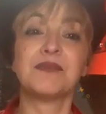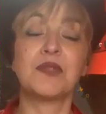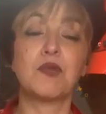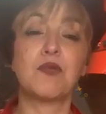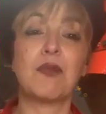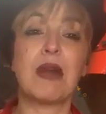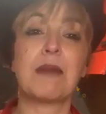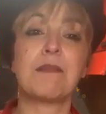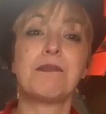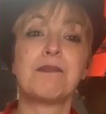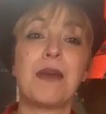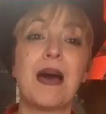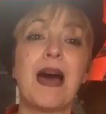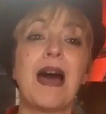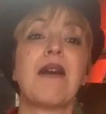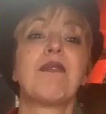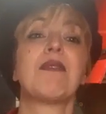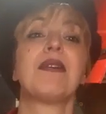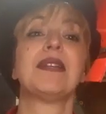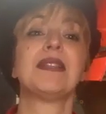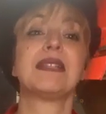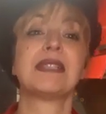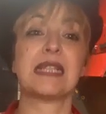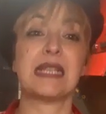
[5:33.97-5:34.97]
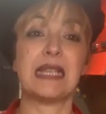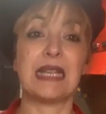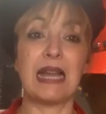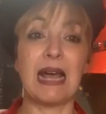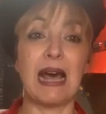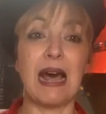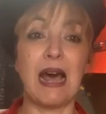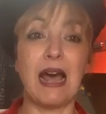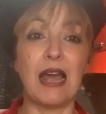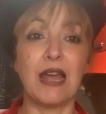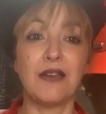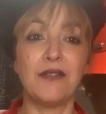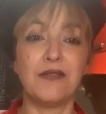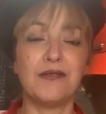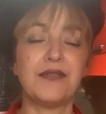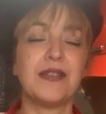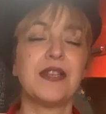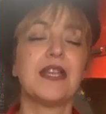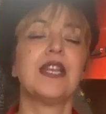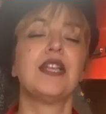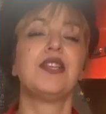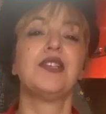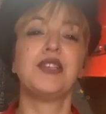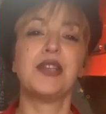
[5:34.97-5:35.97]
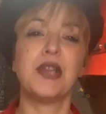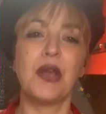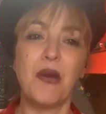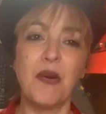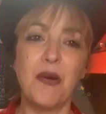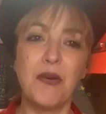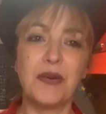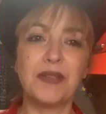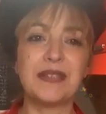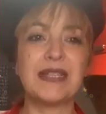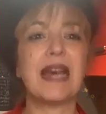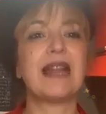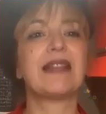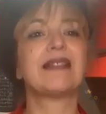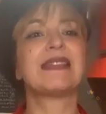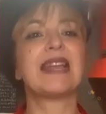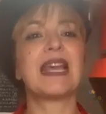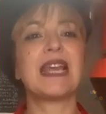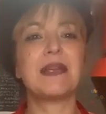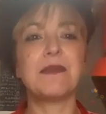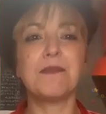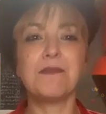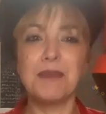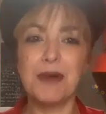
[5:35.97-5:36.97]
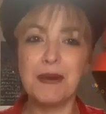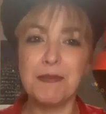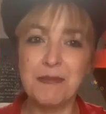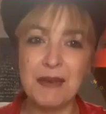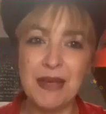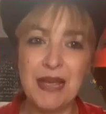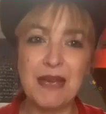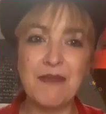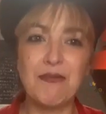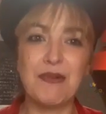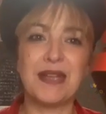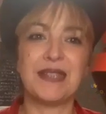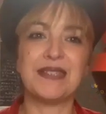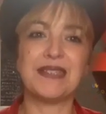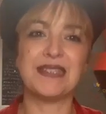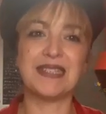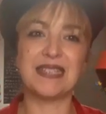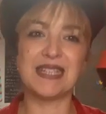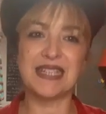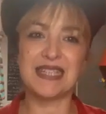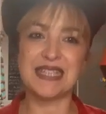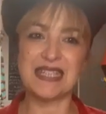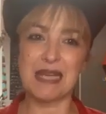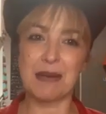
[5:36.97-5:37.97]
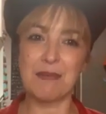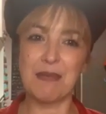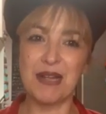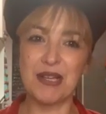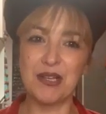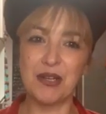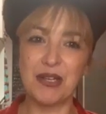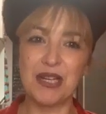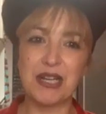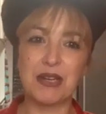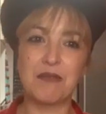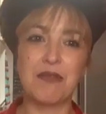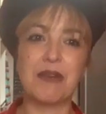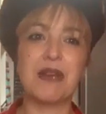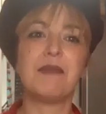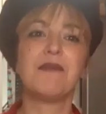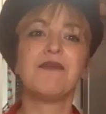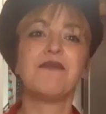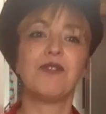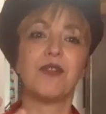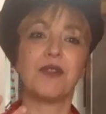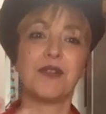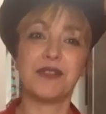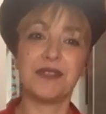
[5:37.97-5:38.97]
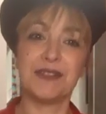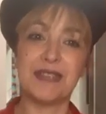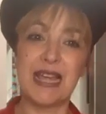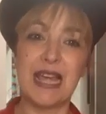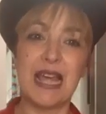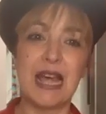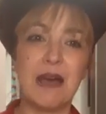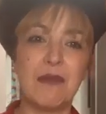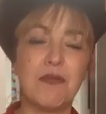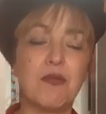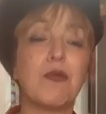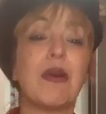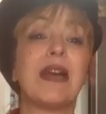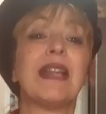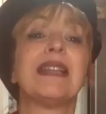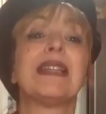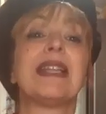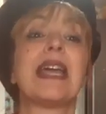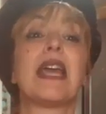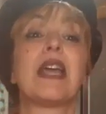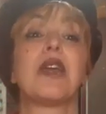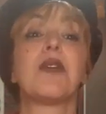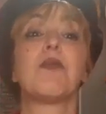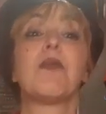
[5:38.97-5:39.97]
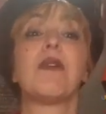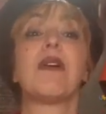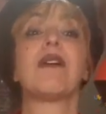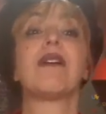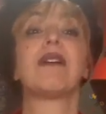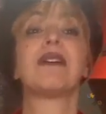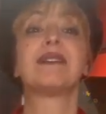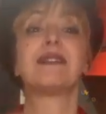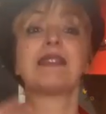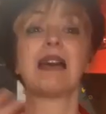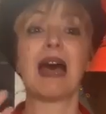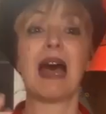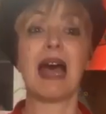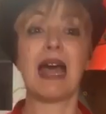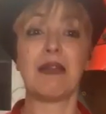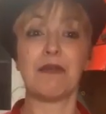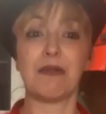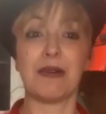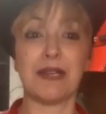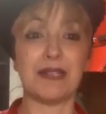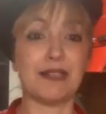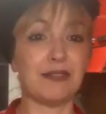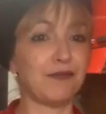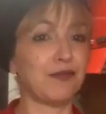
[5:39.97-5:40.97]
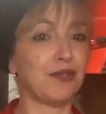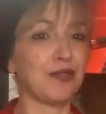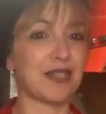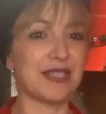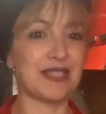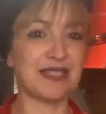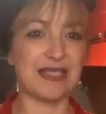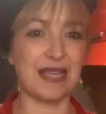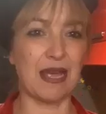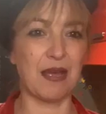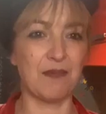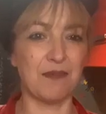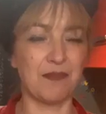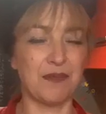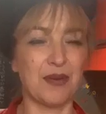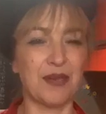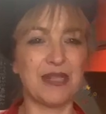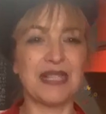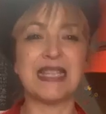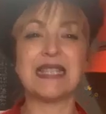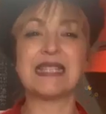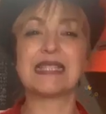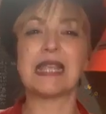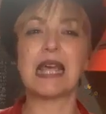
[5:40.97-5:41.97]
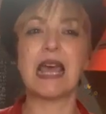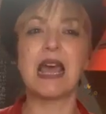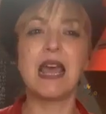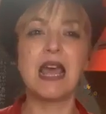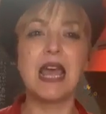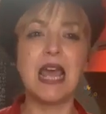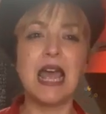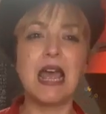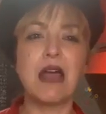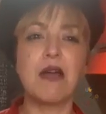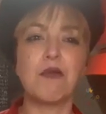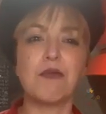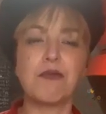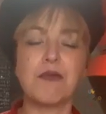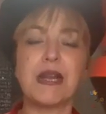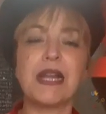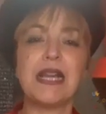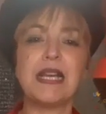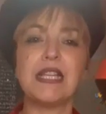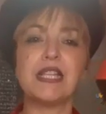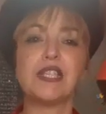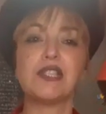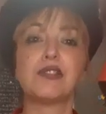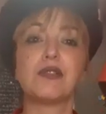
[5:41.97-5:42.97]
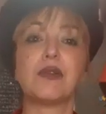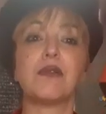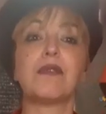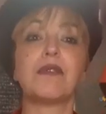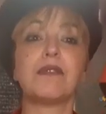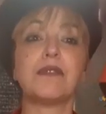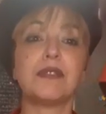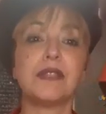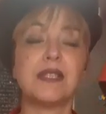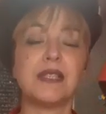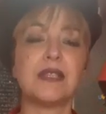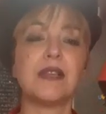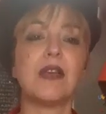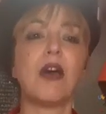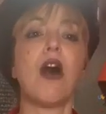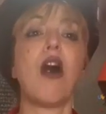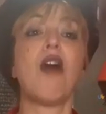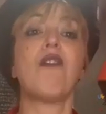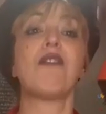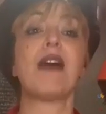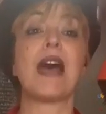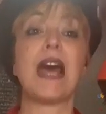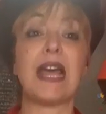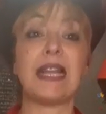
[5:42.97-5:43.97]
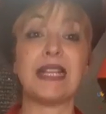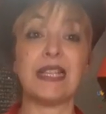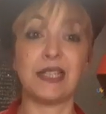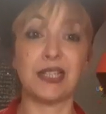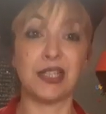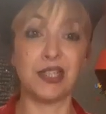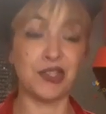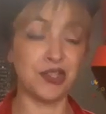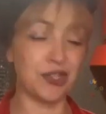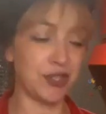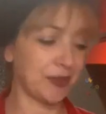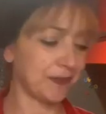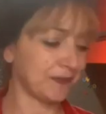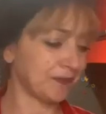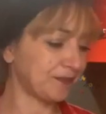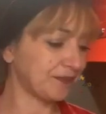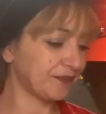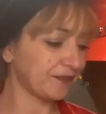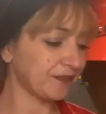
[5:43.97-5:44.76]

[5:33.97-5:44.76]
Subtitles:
grandparents alive know that they prepared the Zabaione cream for them when they were tired, for example. It's a really source of energy.